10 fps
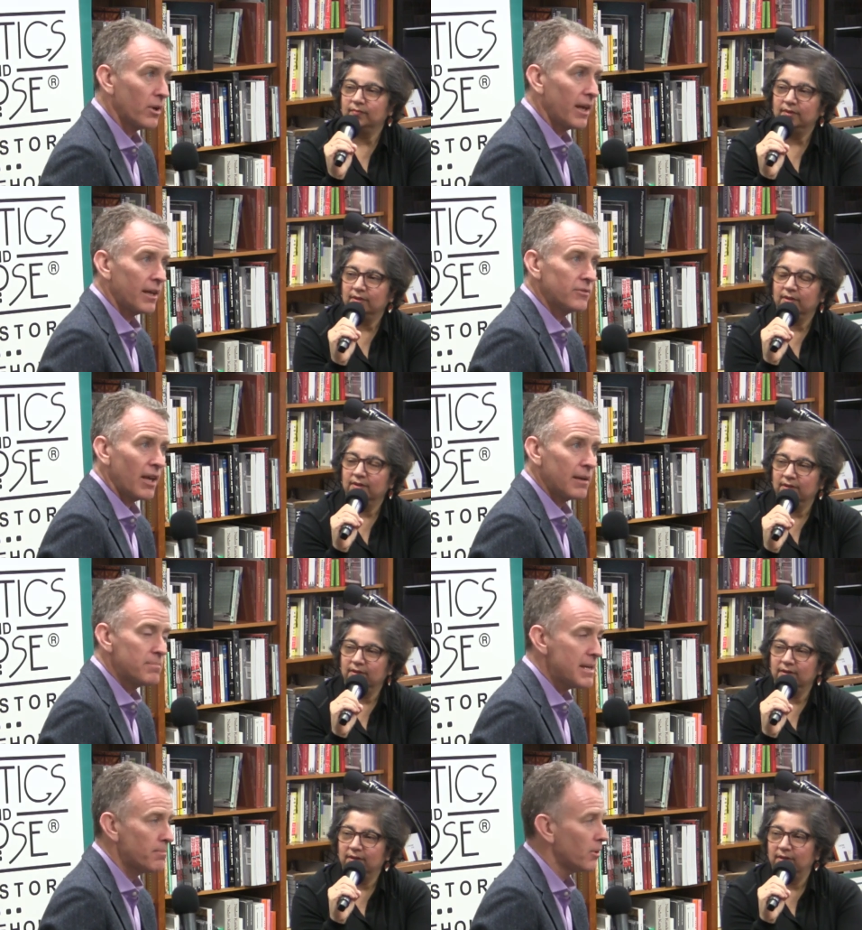Speaker 1: ways,
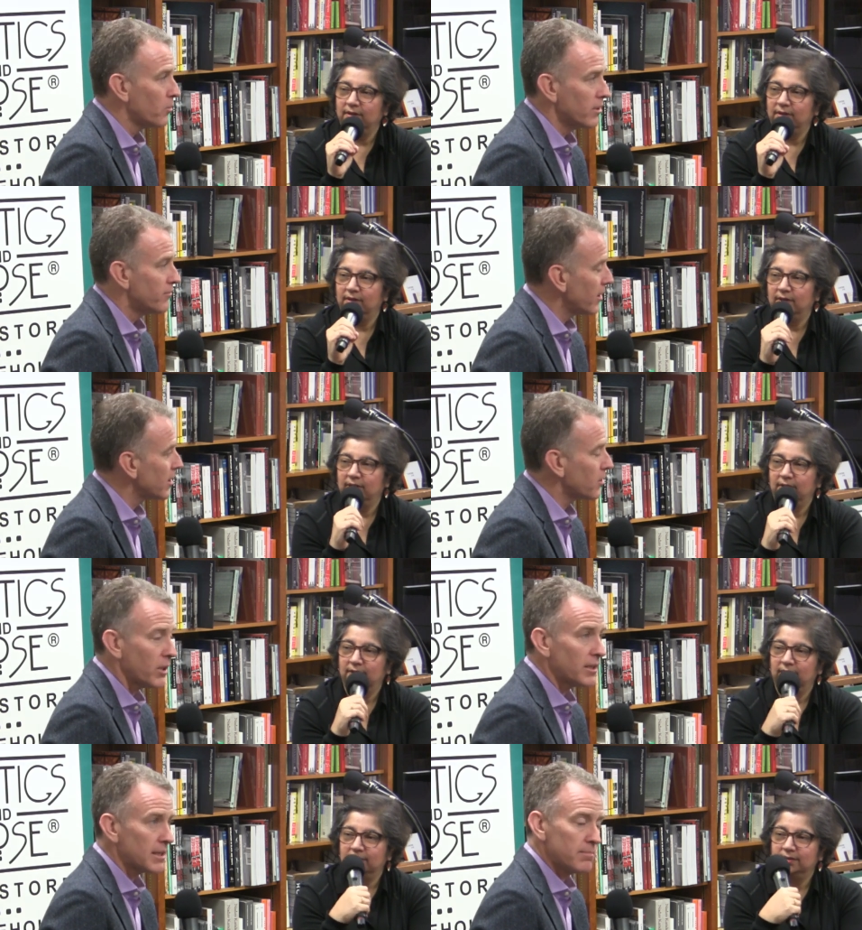and people would very
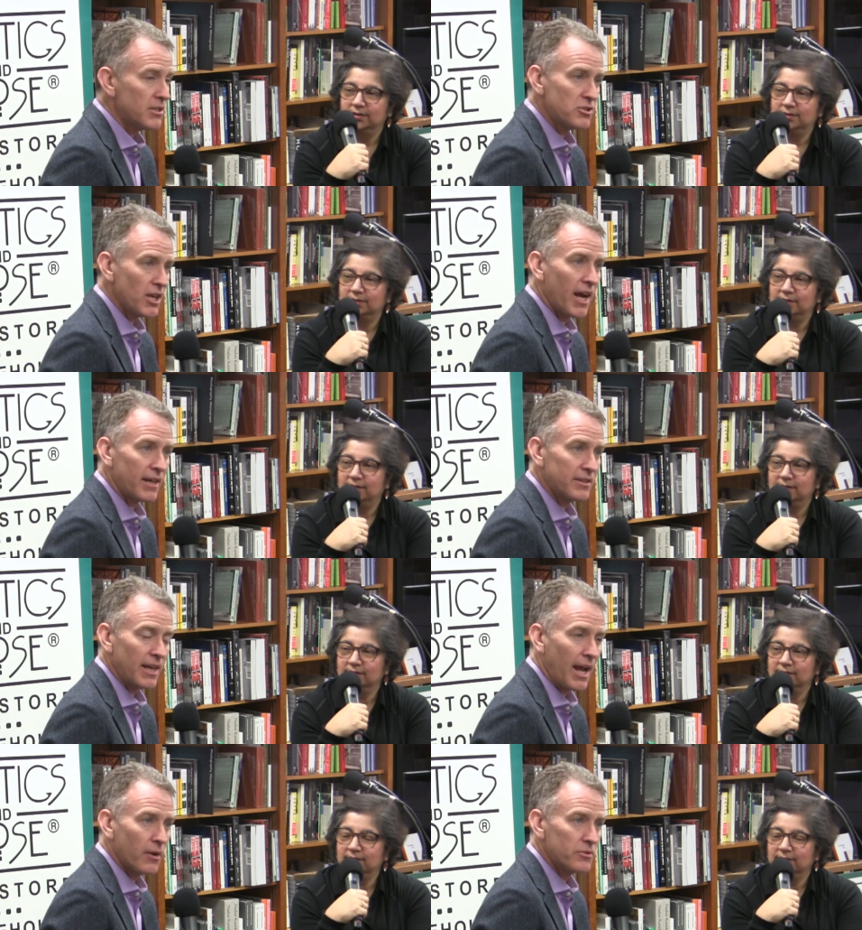quickly be shocked at
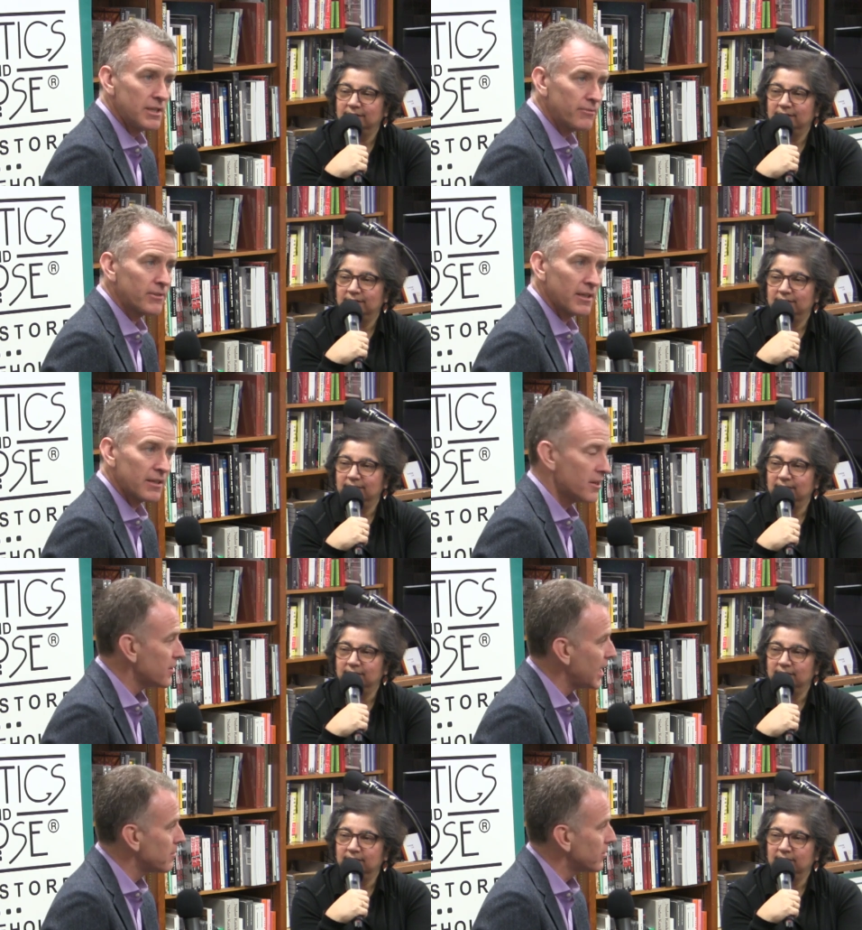how differently their
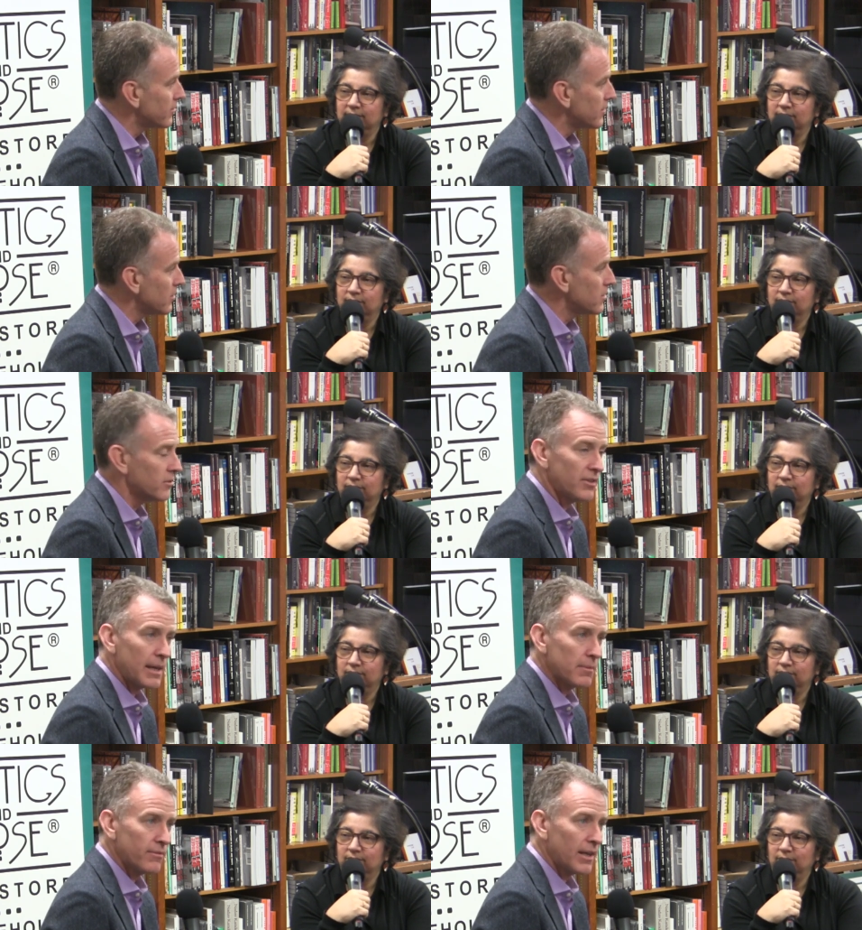neighbors viewed the
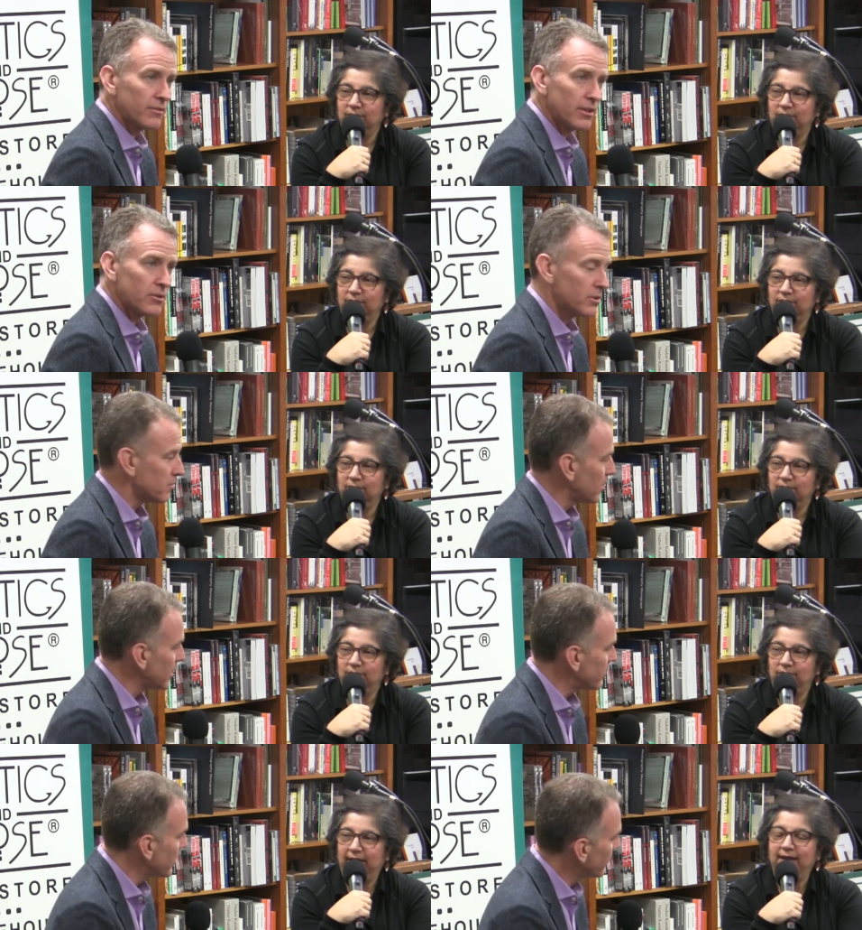same events. They couldn't
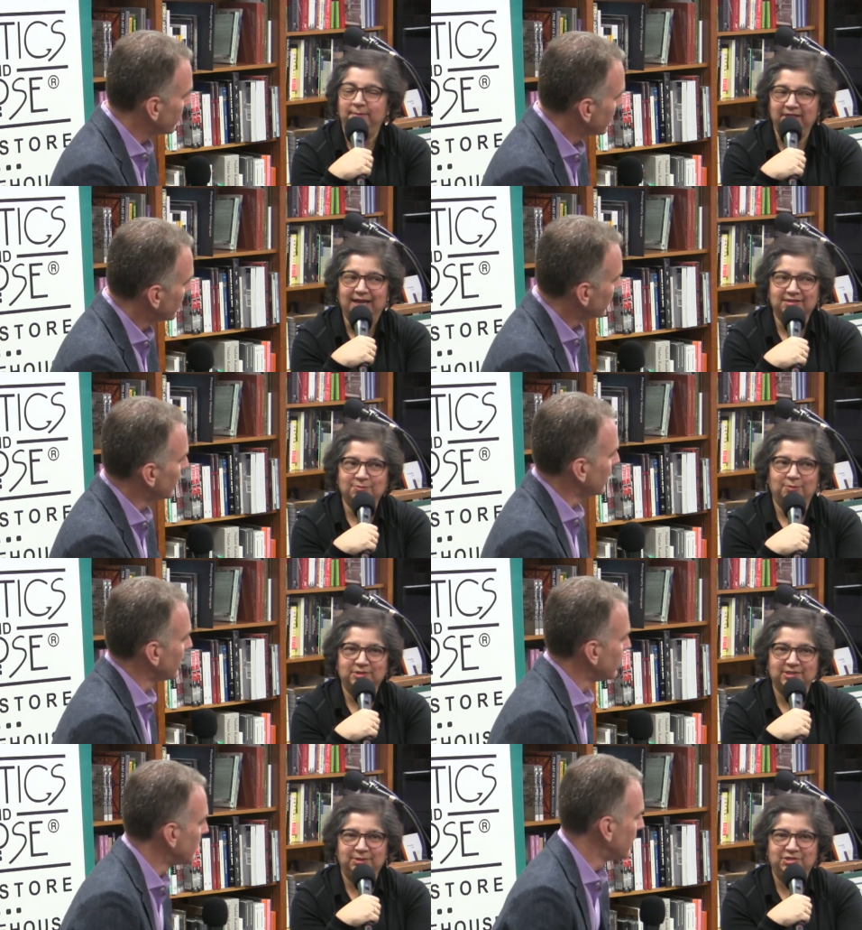believe
Speaker 2: it. Right. I mean, that's what
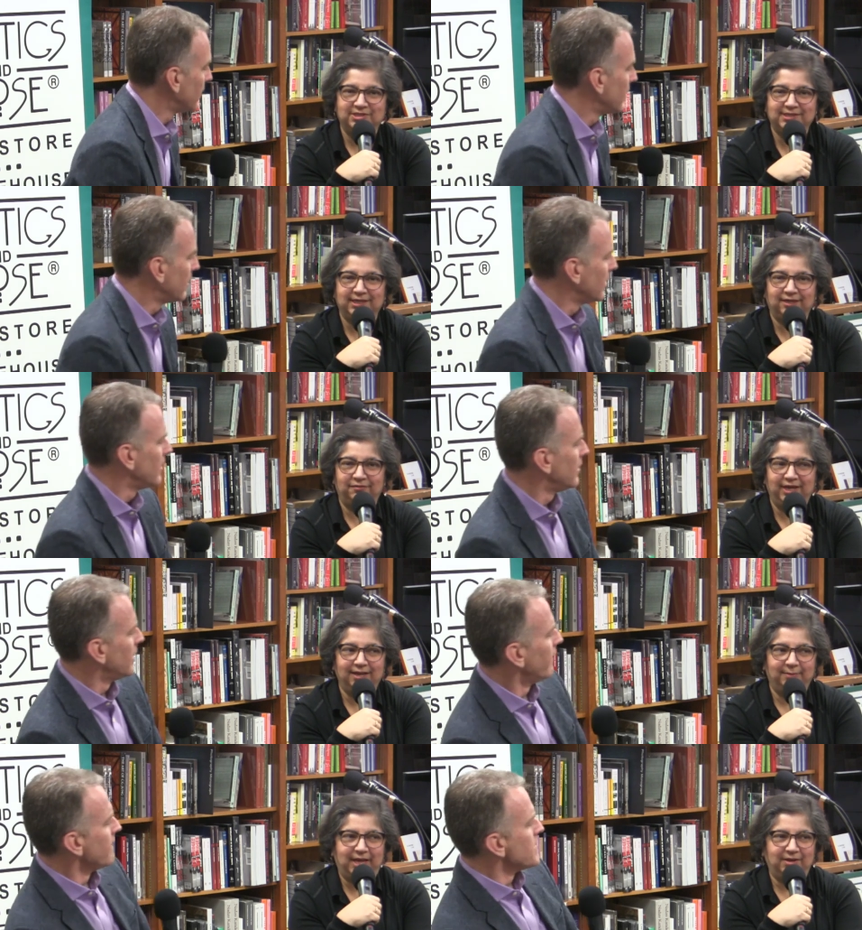was so interesting in reading
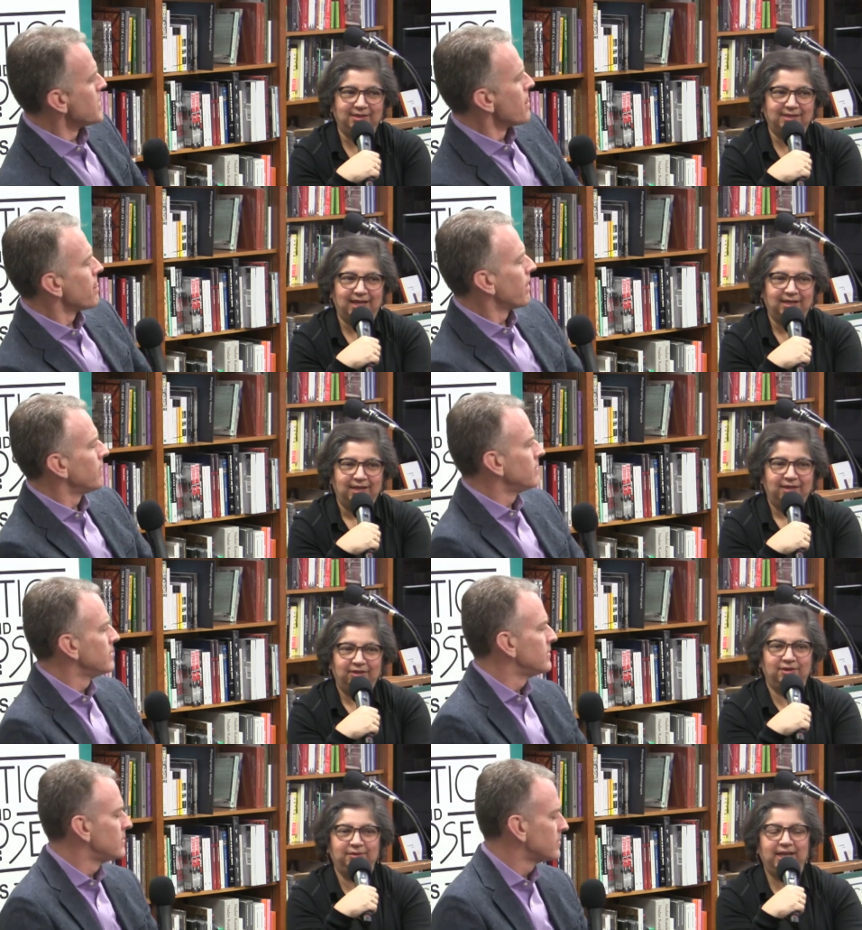about it, that,
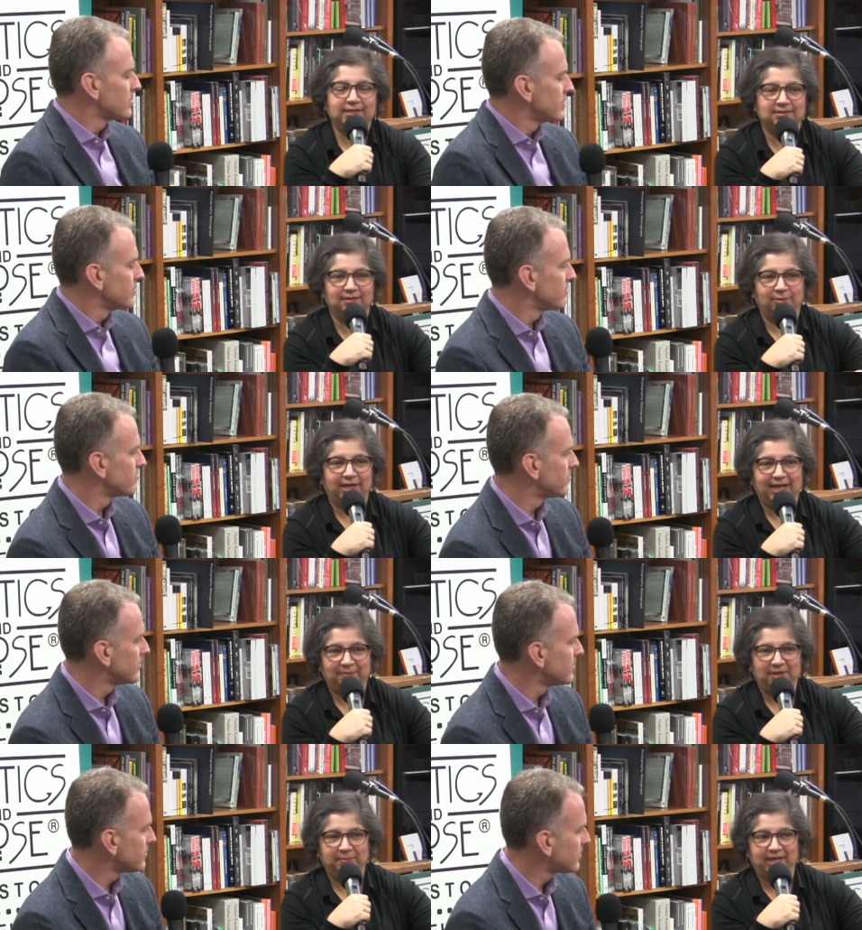you know, yes, on the one
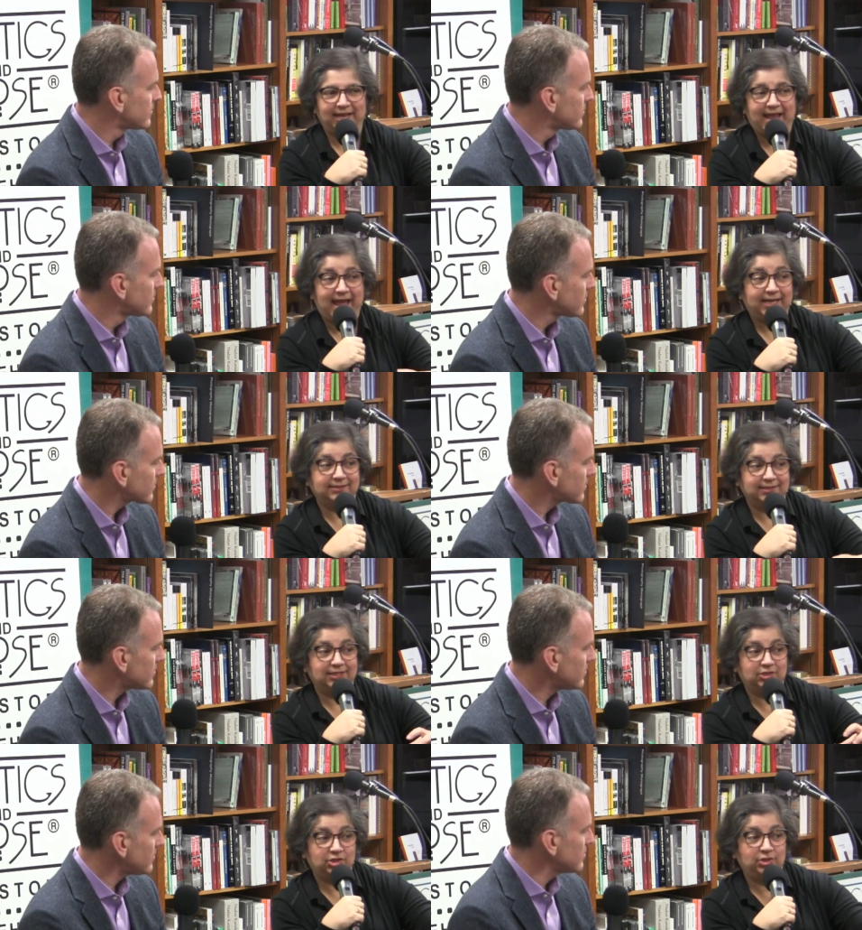hand, people had
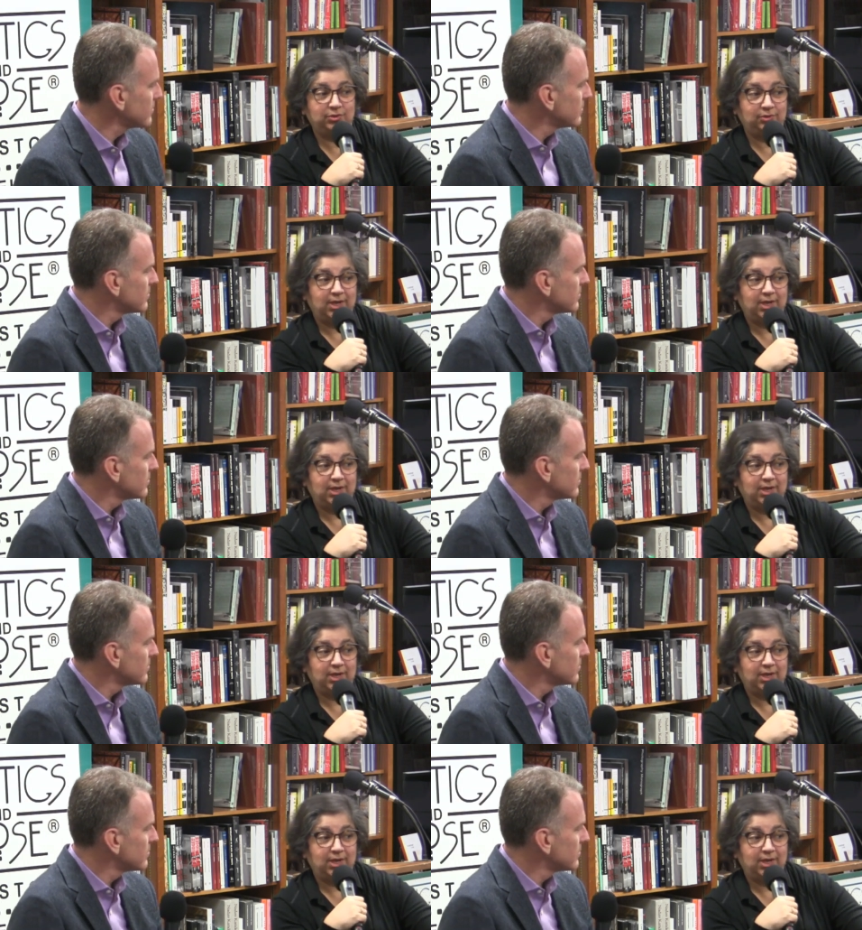access to